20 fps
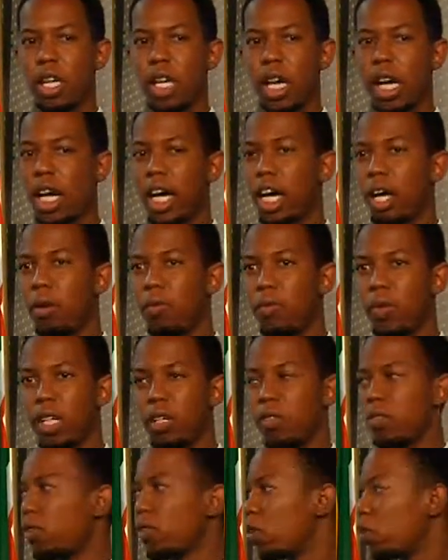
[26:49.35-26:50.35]

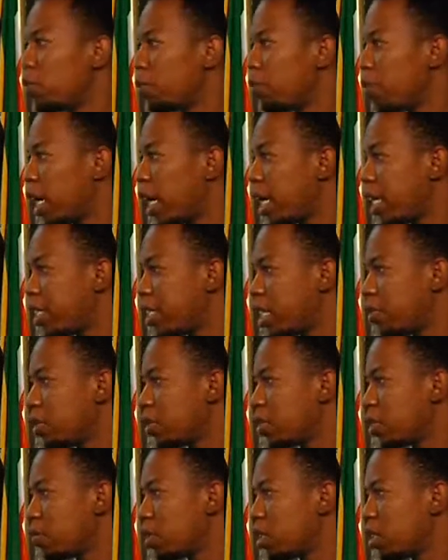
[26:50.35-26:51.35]
then followed by
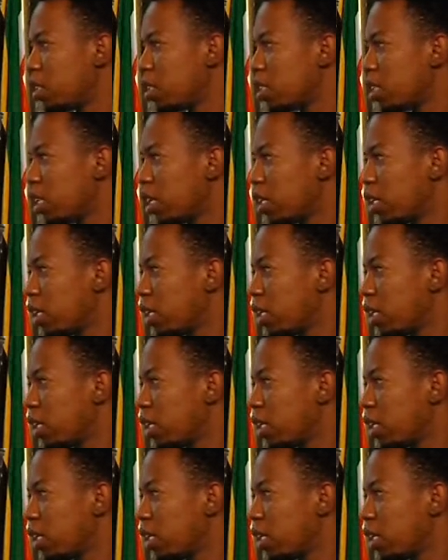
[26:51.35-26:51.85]
Deputy Minister